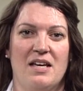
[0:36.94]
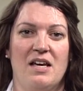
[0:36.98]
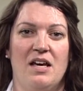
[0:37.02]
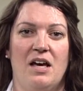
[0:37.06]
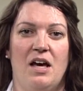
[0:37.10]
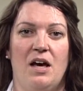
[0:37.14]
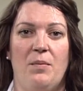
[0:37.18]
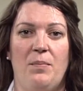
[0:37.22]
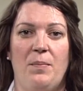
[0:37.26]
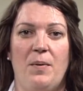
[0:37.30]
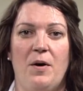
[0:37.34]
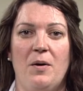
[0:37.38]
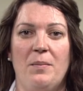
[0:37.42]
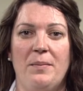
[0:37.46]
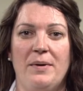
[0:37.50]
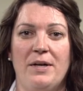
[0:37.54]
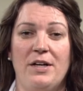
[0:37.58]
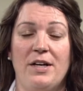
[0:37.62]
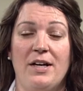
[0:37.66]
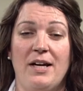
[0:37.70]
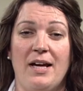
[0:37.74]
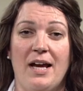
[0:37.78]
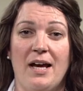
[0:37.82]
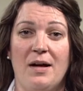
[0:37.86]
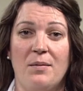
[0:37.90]
A
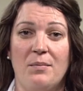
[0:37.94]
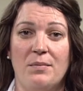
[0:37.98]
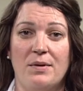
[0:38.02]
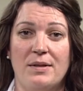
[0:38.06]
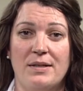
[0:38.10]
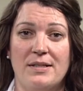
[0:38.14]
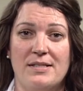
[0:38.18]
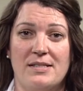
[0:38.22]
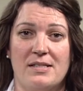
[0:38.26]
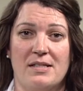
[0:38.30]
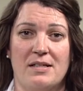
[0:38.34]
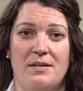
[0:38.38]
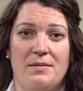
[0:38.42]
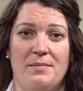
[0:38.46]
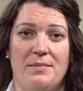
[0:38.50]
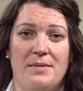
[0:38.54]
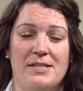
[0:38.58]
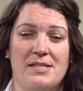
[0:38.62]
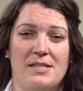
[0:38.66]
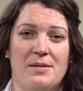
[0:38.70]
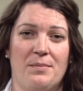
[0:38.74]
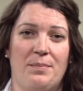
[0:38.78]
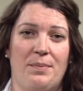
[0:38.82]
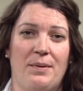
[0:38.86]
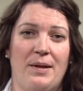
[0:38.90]
pulmonary embolism
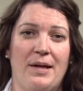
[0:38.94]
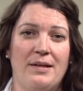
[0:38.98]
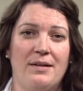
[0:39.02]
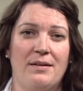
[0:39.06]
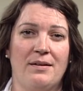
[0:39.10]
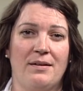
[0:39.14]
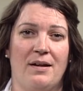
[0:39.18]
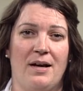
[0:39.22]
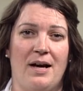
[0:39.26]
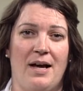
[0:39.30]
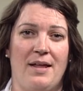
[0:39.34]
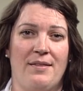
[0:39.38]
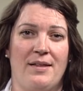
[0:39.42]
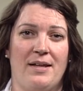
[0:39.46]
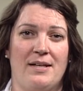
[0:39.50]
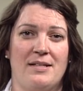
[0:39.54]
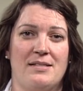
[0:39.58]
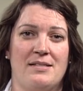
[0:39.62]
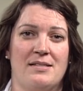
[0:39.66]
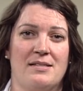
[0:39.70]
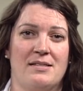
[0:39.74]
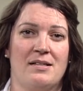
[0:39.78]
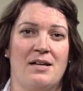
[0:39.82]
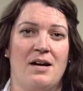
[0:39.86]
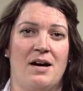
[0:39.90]
is a blood clot
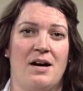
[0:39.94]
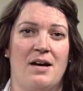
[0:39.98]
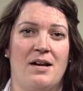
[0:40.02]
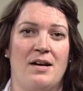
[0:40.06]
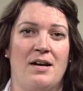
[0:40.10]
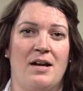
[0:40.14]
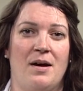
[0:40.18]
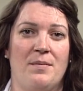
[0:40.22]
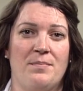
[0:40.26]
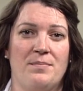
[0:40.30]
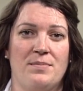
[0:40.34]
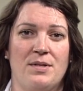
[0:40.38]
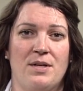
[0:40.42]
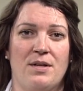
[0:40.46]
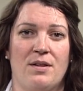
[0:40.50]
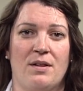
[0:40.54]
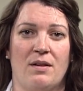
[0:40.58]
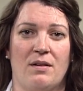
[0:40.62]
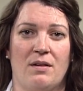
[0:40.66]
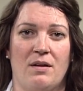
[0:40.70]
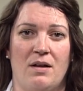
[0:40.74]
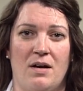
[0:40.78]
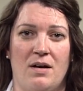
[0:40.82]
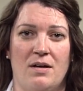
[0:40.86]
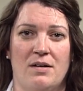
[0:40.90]
that's gone up to the
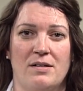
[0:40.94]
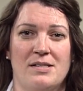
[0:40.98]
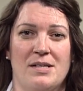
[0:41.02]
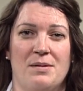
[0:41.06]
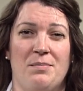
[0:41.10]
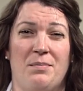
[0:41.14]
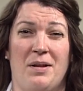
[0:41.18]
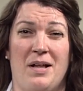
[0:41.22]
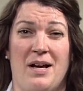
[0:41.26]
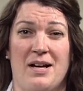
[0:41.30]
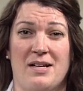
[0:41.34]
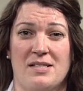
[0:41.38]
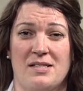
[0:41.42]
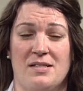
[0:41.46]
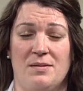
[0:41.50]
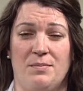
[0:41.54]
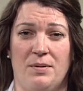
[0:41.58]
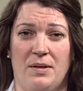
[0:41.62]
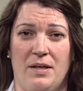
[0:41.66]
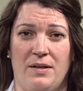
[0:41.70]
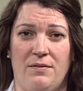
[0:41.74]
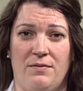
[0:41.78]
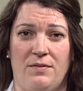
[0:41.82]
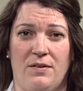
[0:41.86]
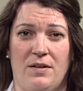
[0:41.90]
lungs and blocks the
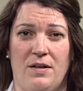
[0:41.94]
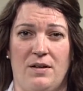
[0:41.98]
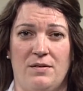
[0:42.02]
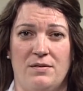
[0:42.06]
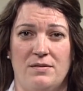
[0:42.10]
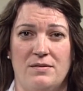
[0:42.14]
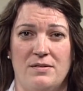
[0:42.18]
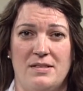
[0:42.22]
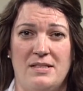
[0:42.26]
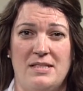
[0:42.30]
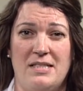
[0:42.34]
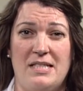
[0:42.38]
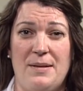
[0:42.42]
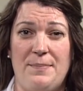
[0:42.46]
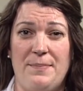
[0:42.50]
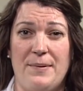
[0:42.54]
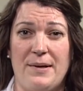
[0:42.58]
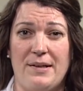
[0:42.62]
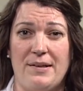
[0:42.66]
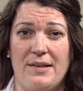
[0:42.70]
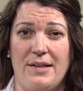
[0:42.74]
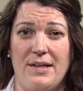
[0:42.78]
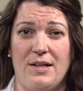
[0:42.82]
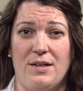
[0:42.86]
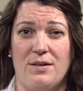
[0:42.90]
blood flow.
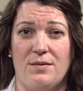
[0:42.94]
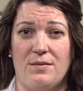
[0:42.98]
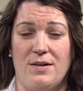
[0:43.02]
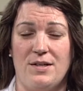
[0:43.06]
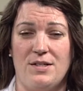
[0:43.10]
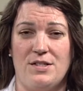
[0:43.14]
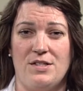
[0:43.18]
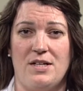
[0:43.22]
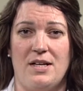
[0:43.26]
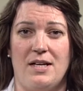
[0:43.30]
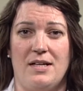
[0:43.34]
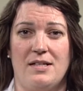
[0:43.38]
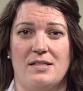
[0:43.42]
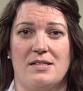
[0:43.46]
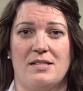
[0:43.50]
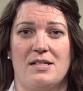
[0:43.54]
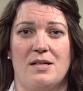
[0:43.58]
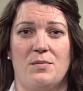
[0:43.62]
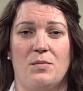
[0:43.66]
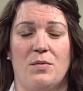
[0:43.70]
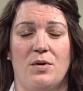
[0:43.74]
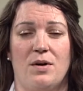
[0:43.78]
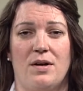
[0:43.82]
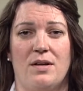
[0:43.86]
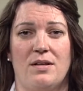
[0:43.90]
Typically, it originates
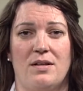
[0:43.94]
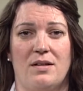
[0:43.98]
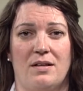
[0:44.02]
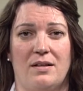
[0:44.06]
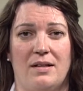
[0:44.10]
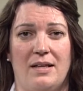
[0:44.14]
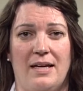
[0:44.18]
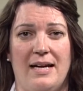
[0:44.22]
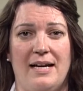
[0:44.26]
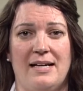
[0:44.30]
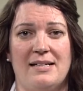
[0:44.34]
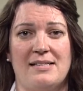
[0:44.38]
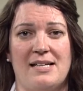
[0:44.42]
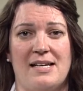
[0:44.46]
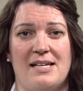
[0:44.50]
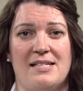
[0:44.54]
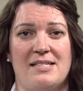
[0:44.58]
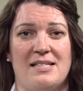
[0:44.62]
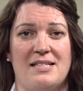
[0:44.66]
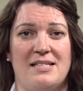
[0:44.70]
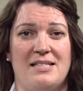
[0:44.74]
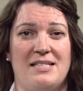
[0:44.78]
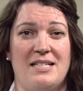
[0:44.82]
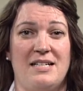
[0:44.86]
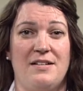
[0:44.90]
somewhere in the legs as
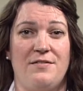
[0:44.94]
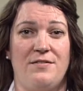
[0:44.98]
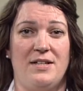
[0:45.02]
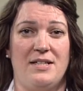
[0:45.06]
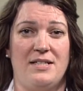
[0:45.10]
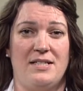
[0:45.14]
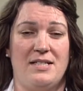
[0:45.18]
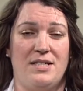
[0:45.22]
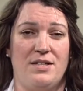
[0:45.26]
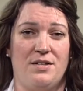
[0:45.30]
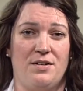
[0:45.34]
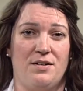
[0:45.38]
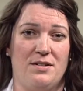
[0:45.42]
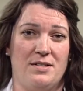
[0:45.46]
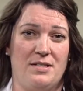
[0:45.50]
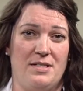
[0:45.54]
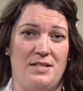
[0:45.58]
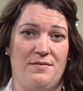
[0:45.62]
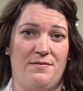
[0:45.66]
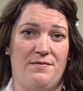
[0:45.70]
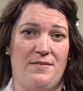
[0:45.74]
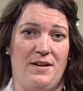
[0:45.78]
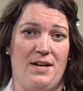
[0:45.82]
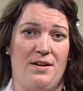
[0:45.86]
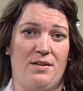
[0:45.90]
a DVT, or a
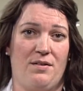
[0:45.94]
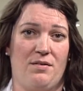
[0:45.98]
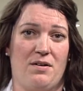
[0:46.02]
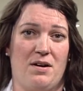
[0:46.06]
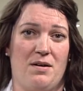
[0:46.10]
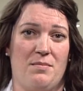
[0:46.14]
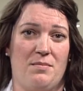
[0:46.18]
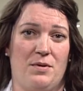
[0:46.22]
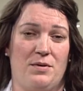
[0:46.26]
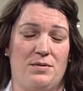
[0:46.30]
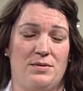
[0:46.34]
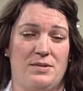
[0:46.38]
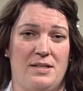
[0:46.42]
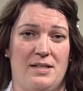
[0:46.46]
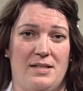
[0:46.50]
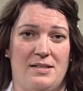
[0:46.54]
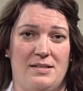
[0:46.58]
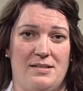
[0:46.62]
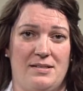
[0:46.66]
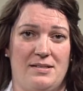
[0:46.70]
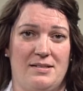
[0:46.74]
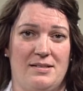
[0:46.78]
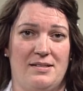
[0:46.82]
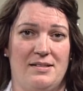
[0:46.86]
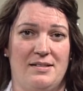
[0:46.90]
deep vein
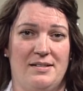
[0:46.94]
thrombosis.